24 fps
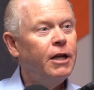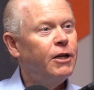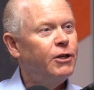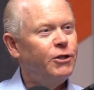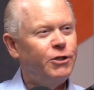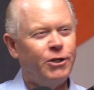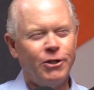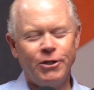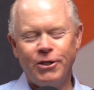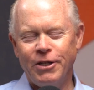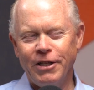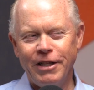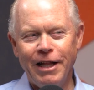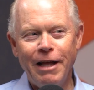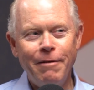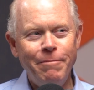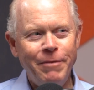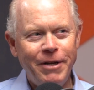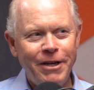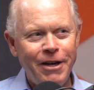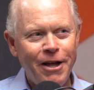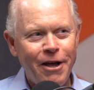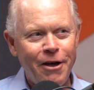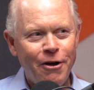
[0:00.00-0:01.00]
just let
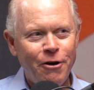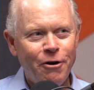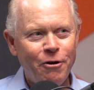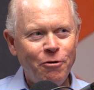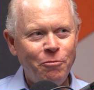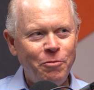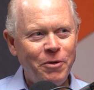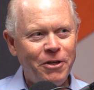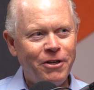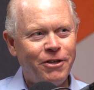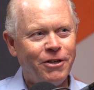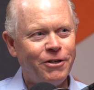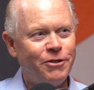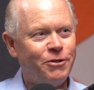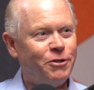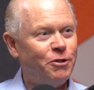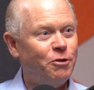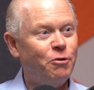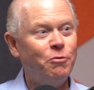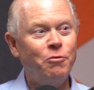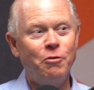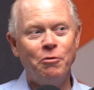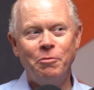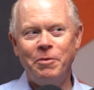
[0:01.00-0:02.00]
me know because
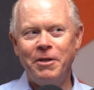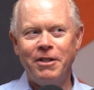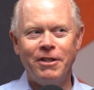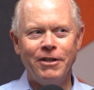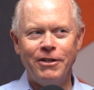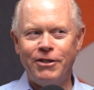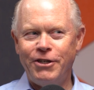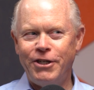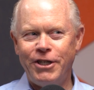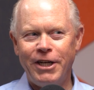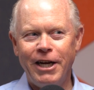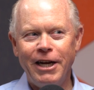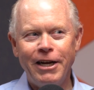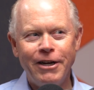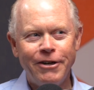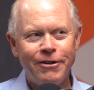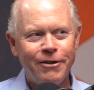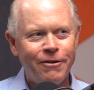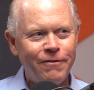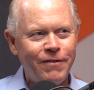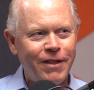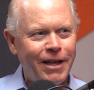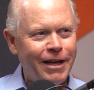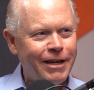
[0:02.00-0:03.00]
you will be the chair
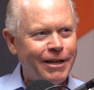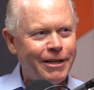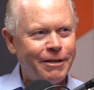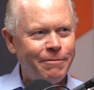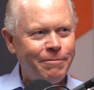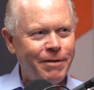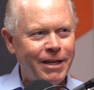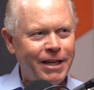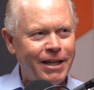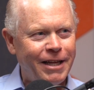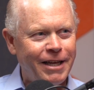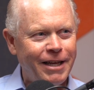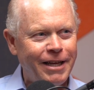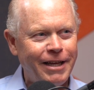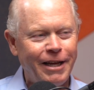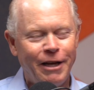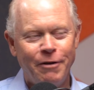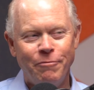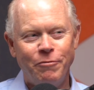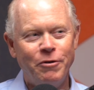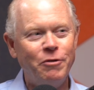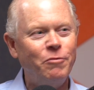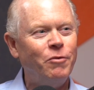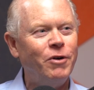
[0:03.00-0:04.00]
of that committee
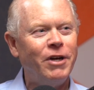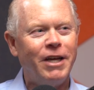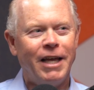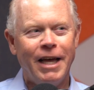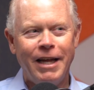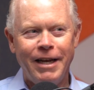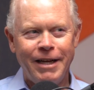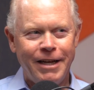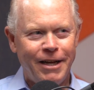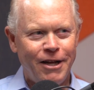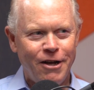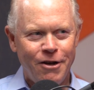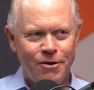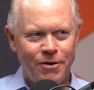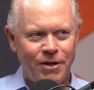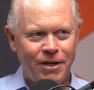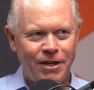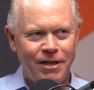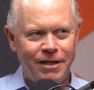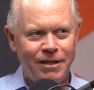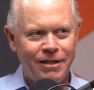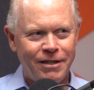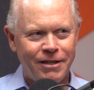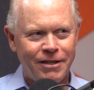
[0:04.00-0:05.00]
and we will get it
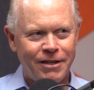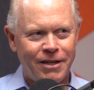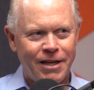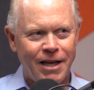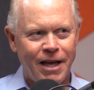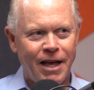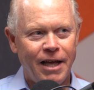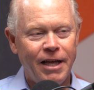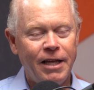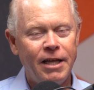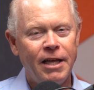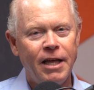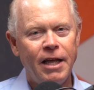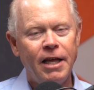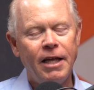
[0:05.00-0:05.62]
going, okay?